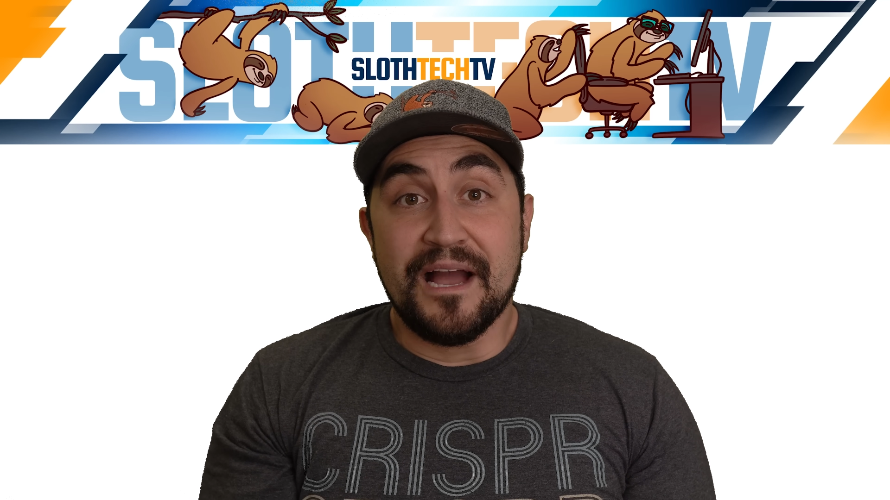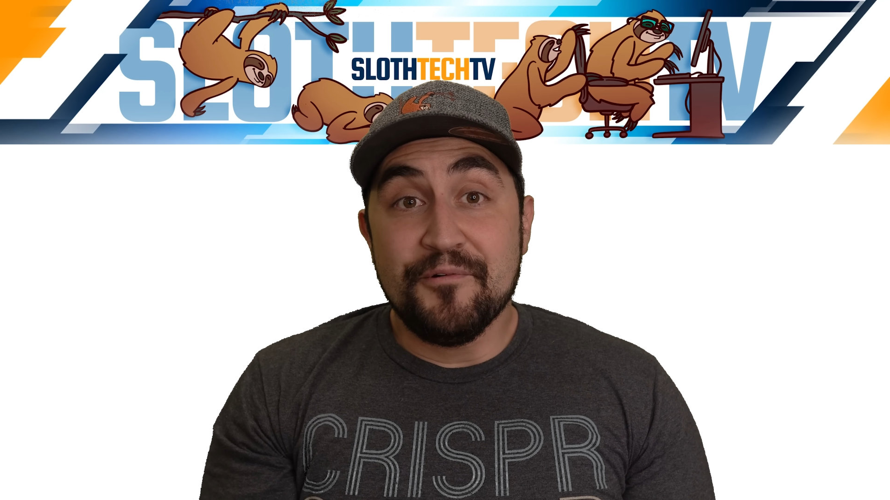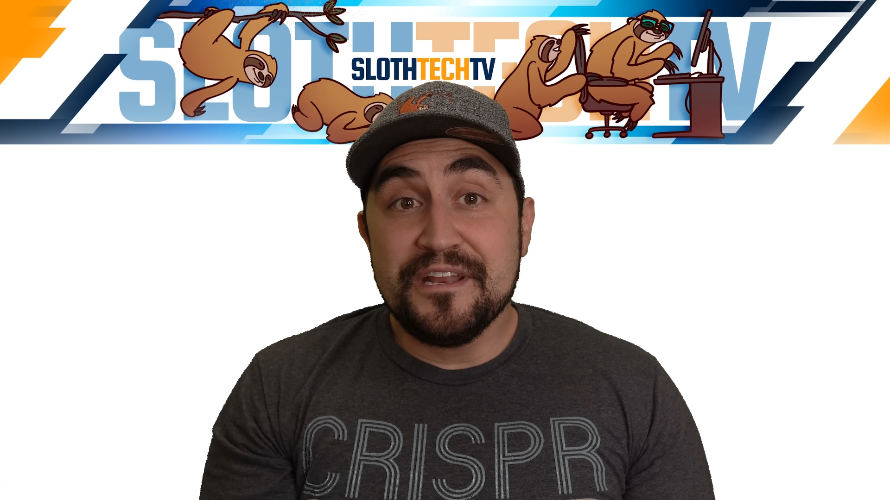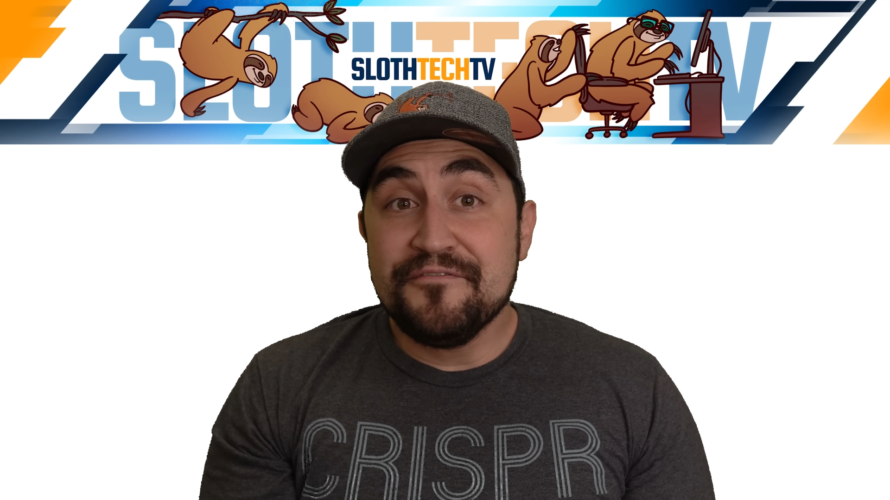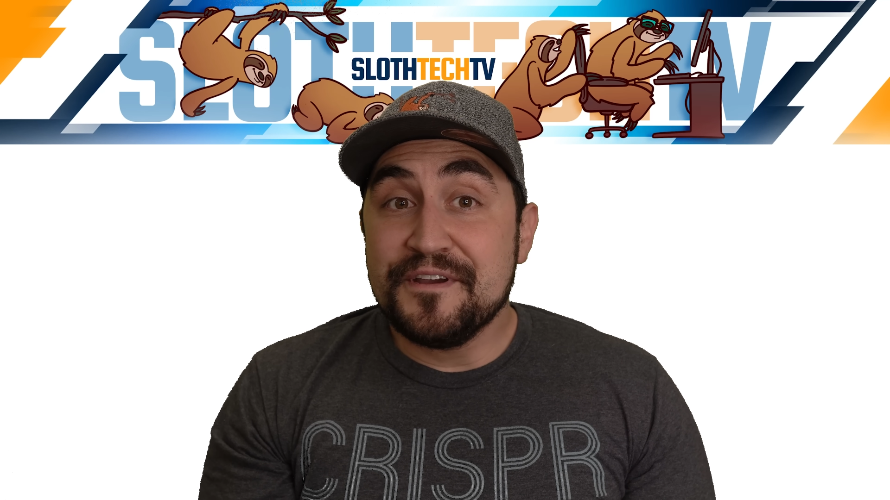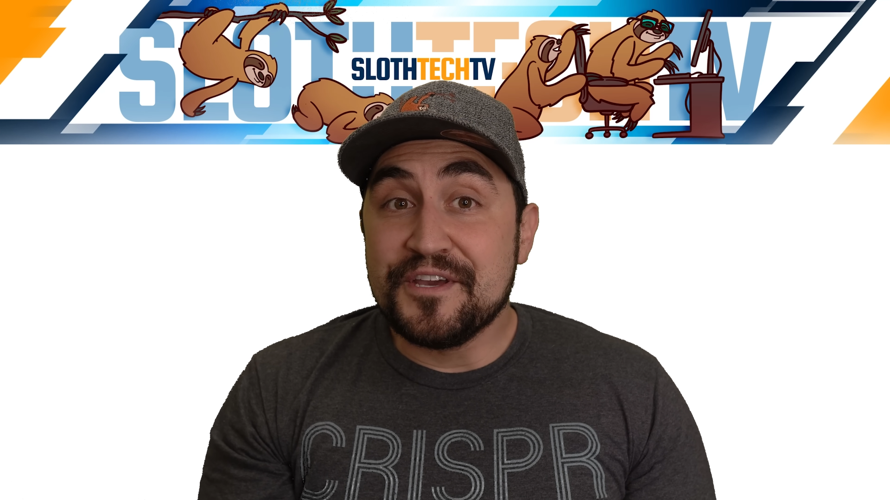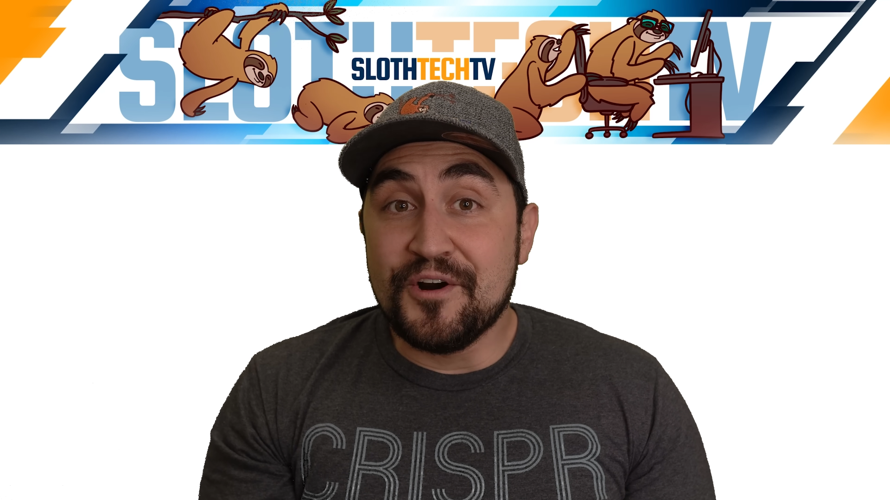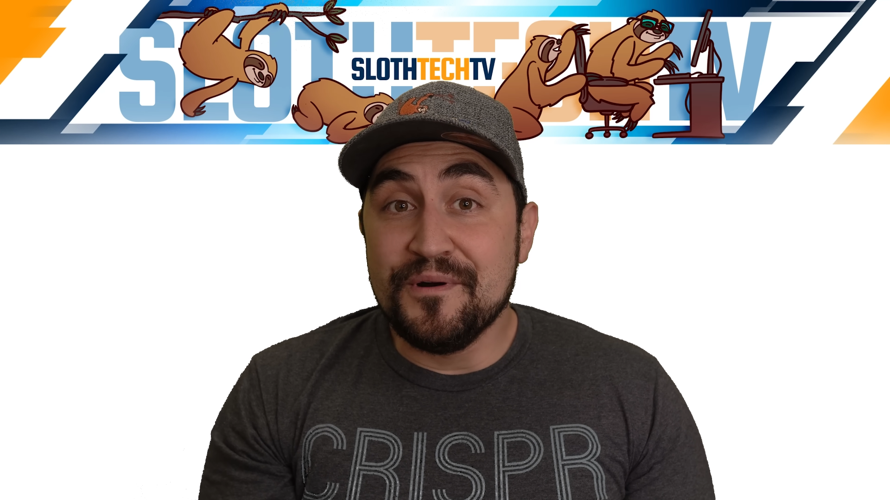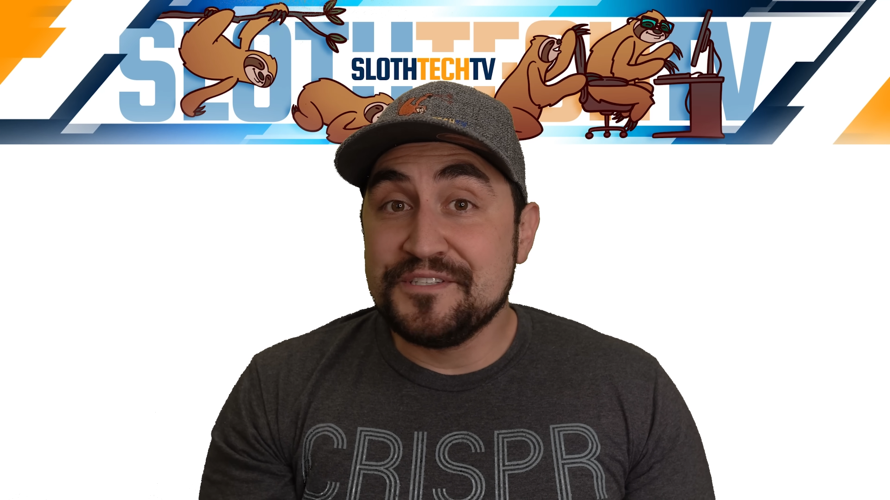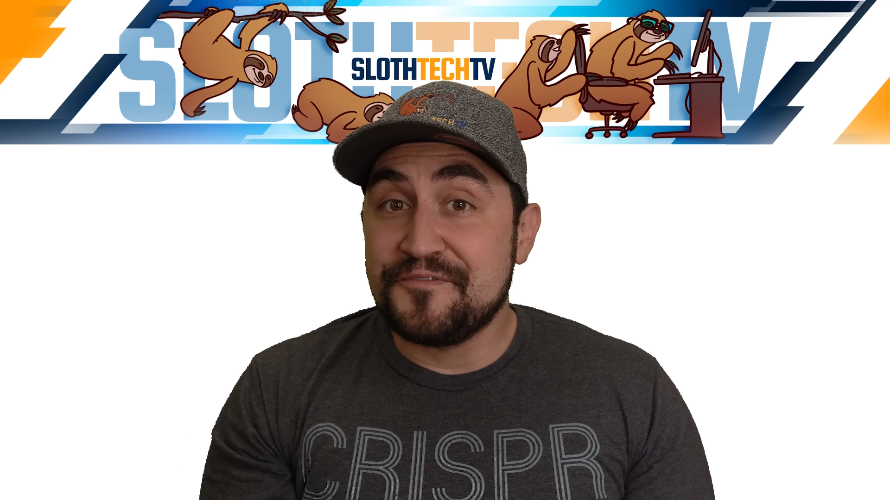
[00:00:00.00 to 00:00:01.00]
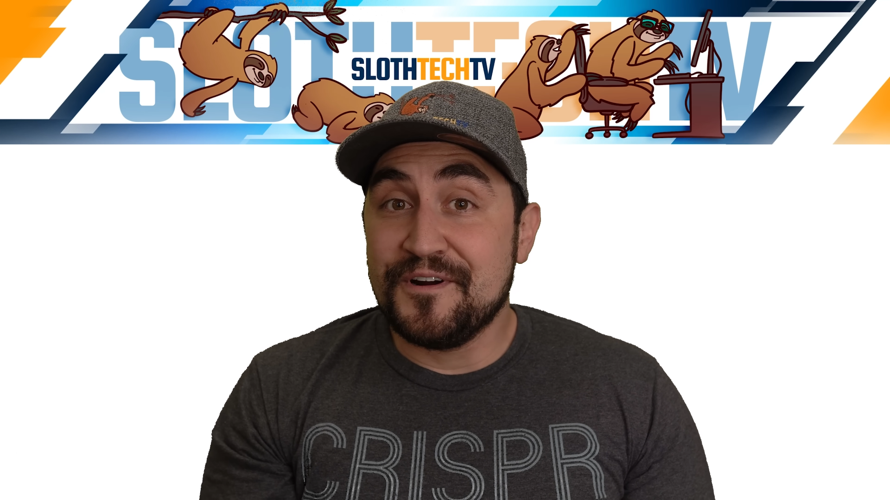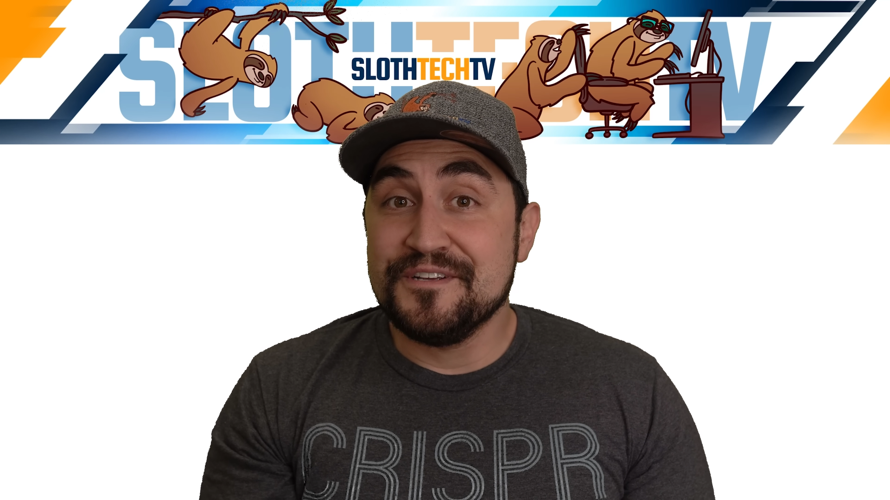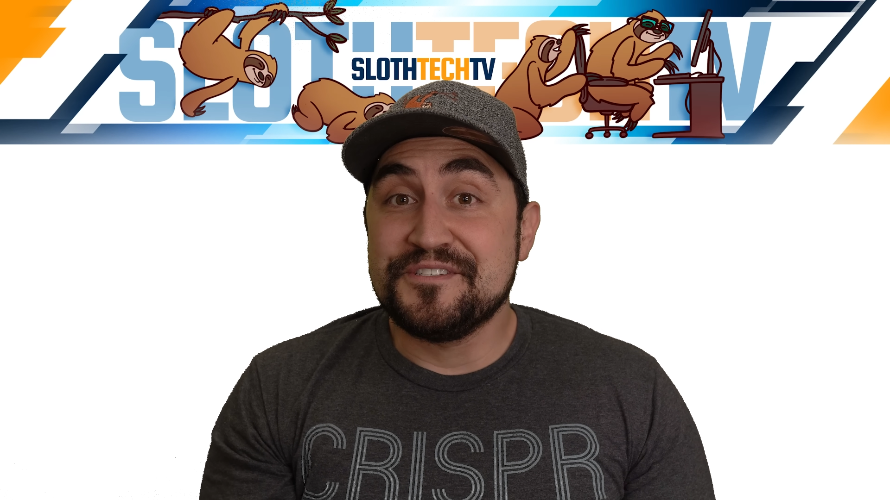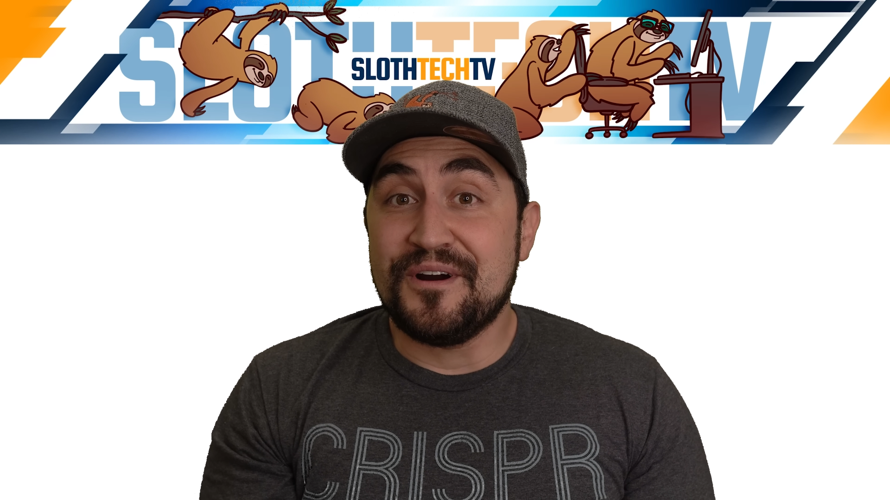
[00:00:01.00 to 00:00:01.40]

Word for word: I would even go as far as